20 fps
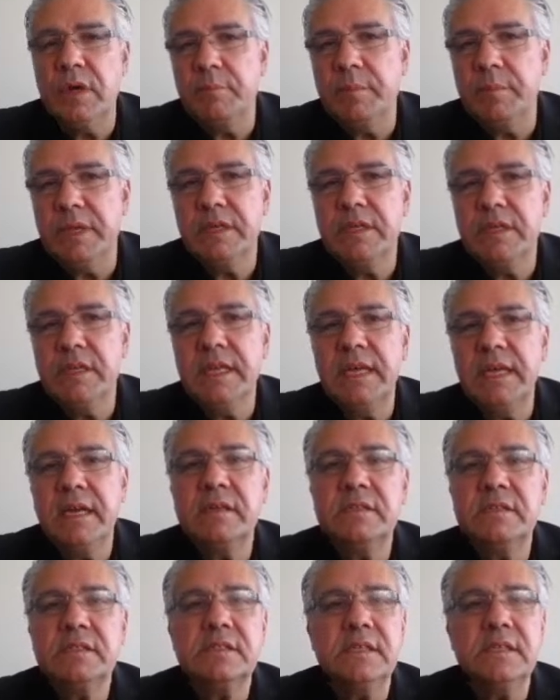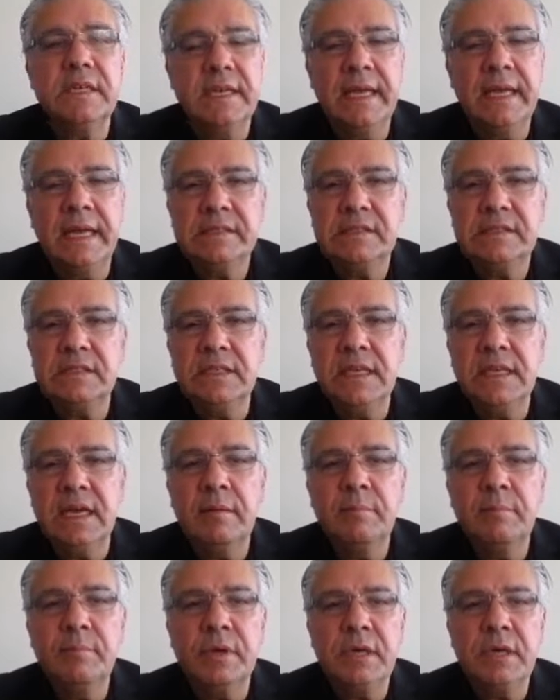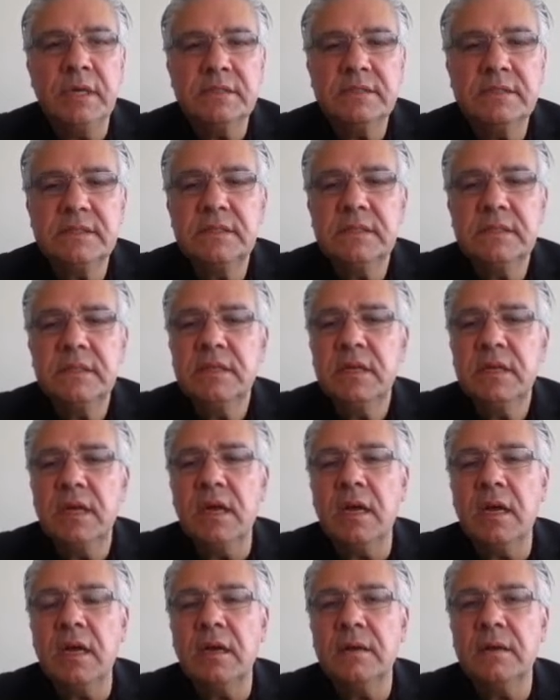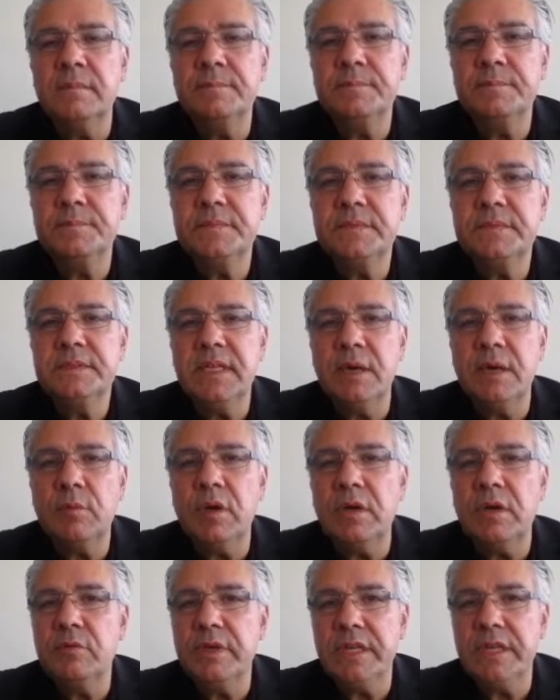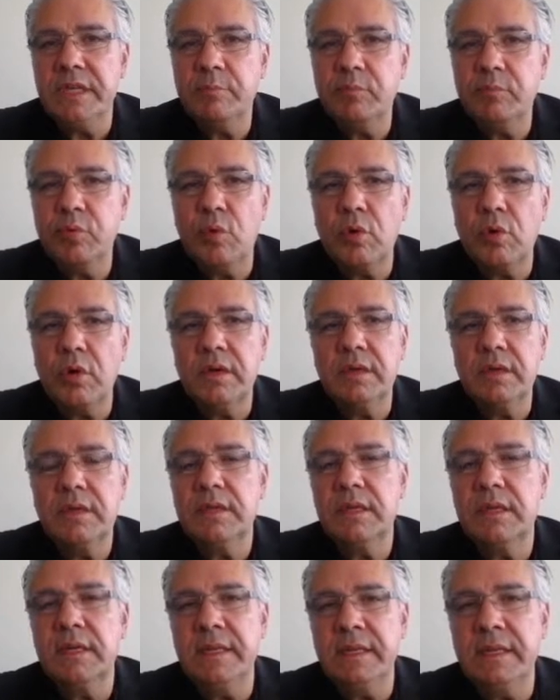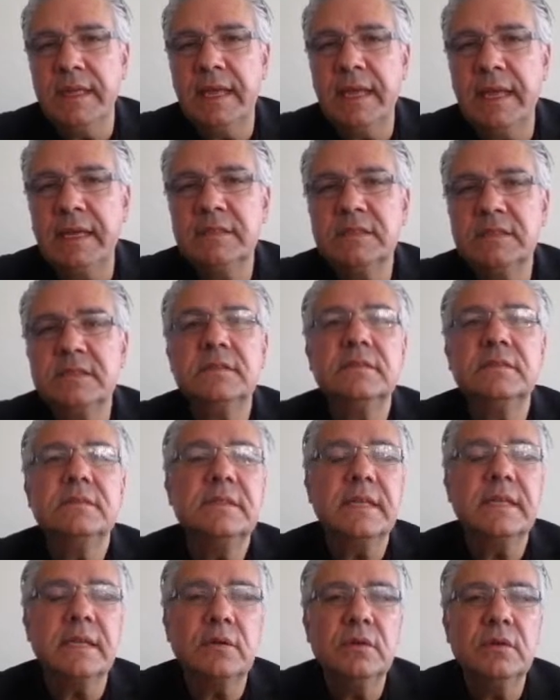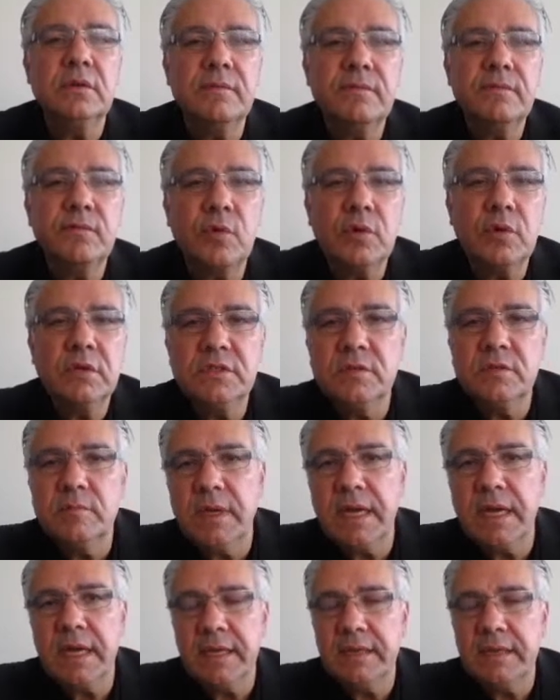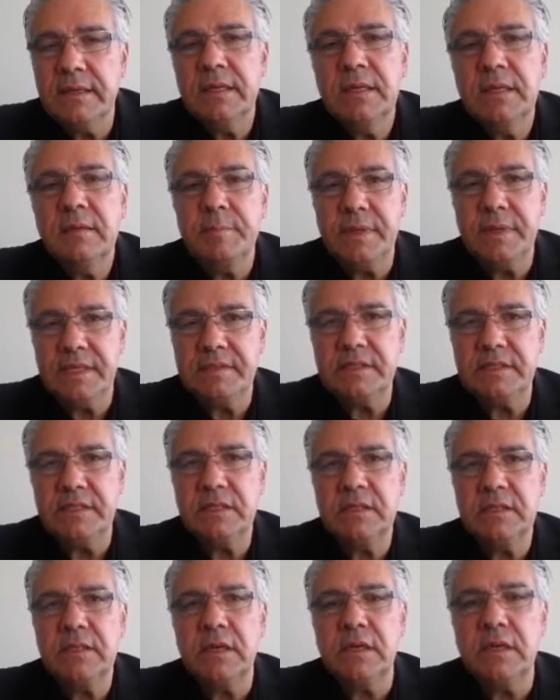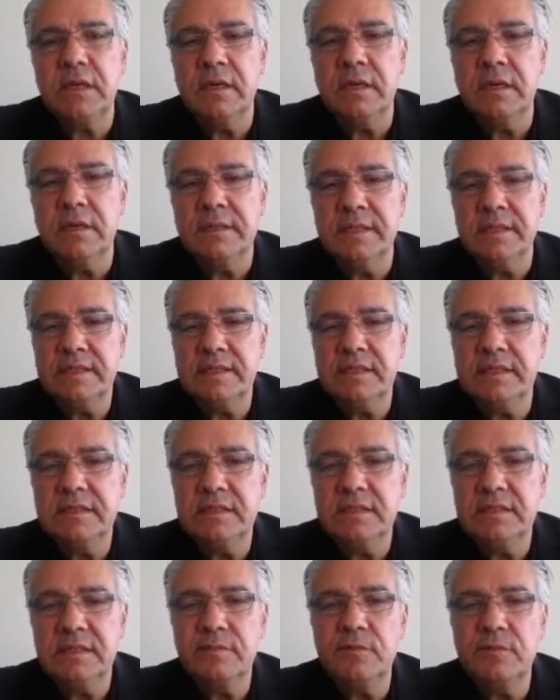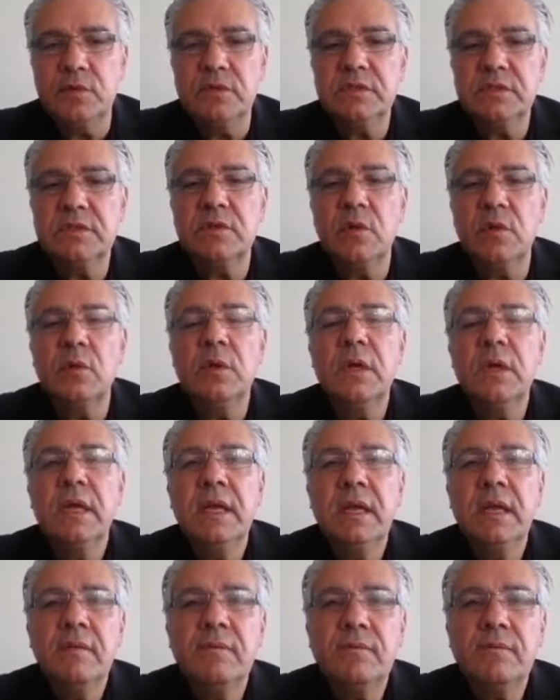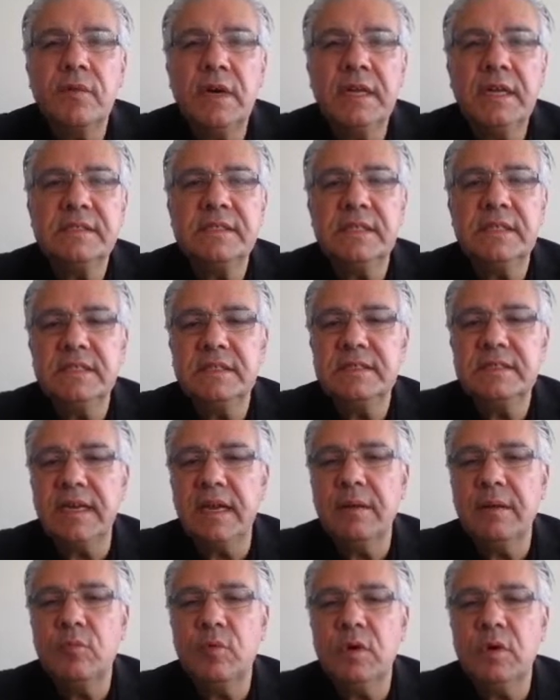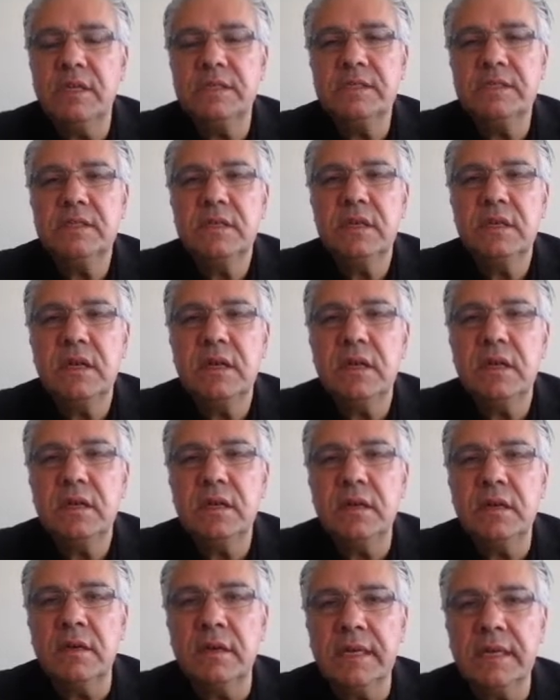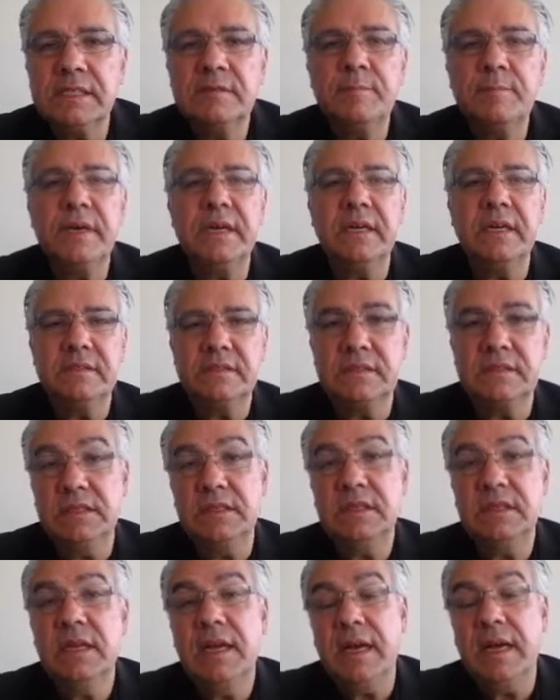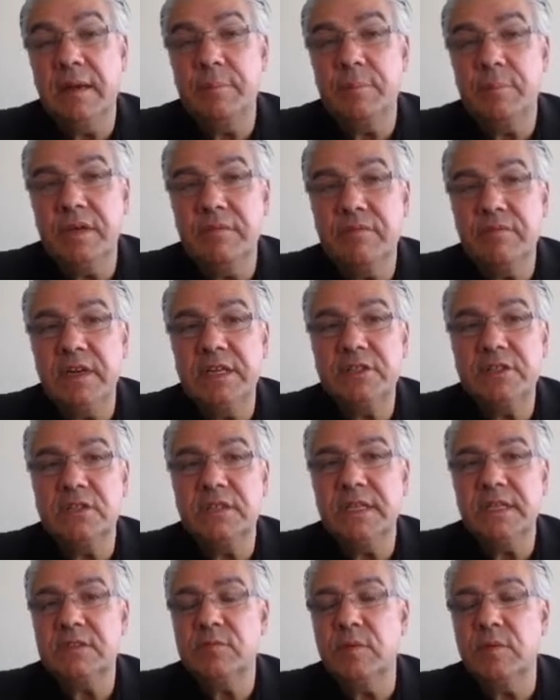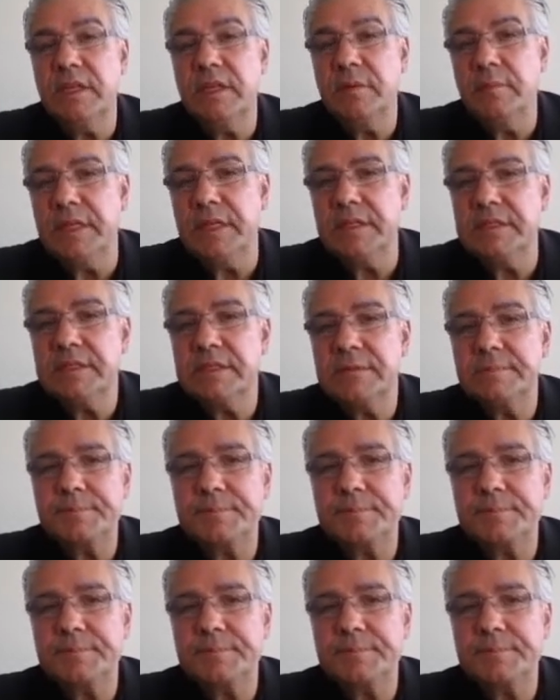millionaires in assignats, but they were really poor in the end. They couldn't afford to buy basic necessity food. So France at the time was experiencing hyperinflation. That's what it means.